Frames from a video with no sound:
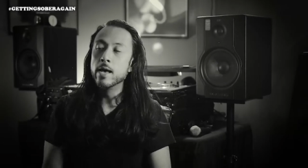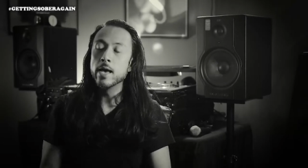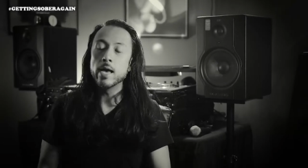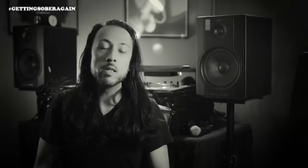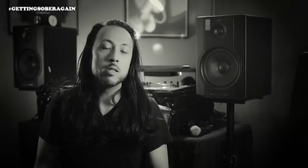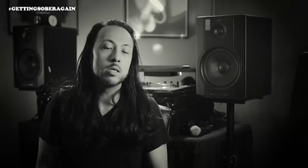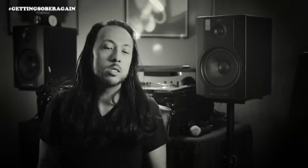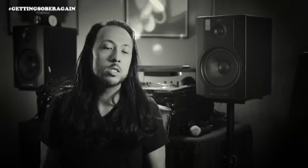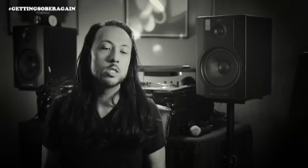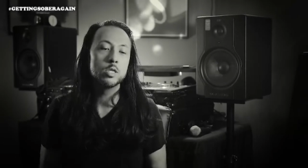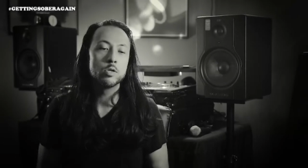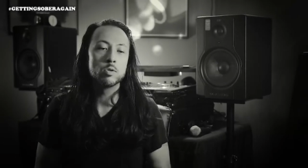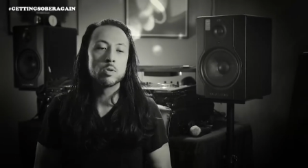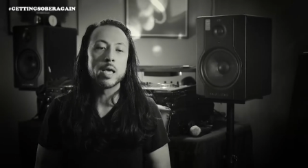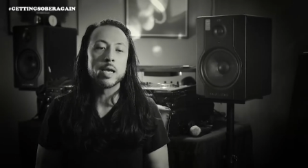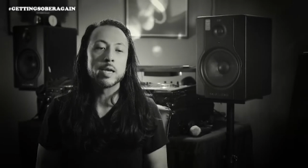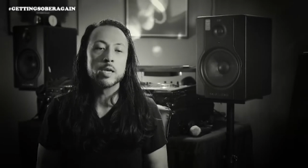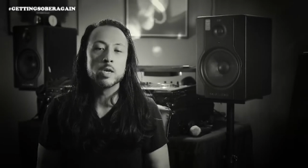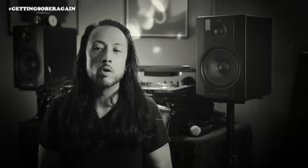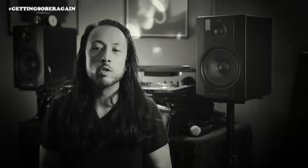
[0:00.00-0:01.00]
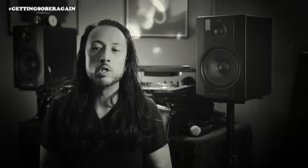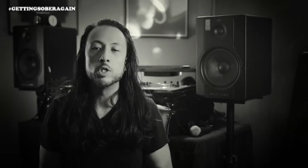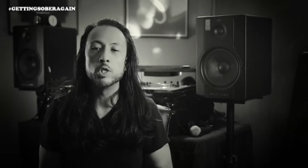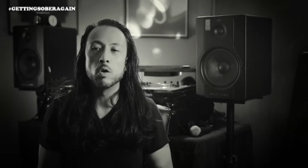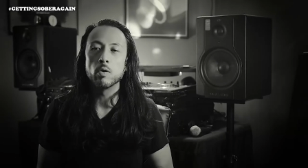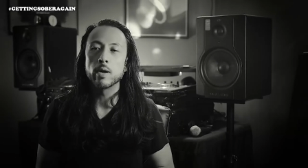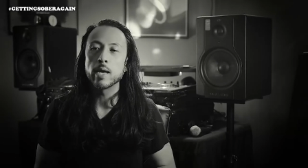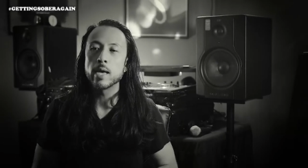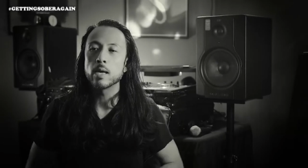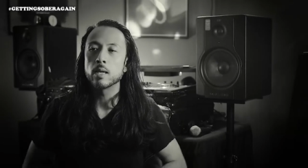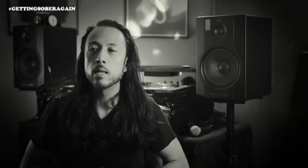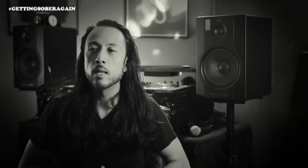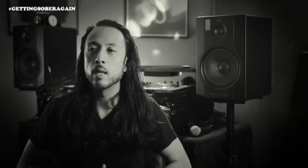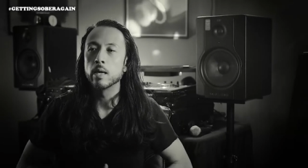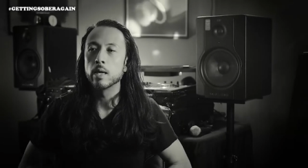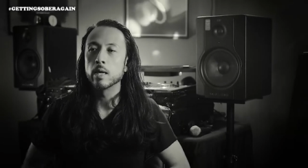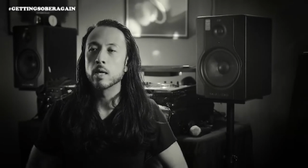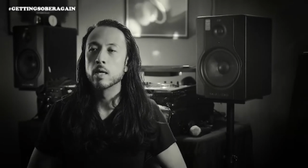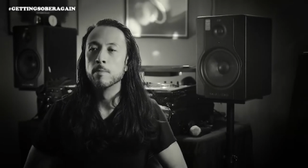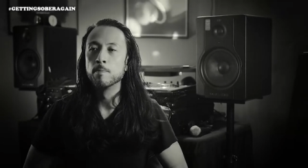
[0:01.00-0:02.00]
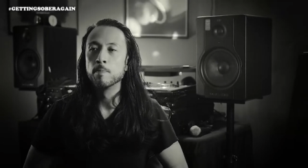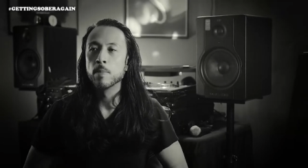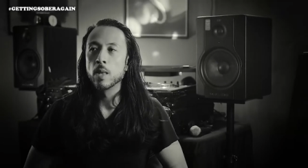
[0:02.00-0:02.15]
And this dude, like no joke, had like,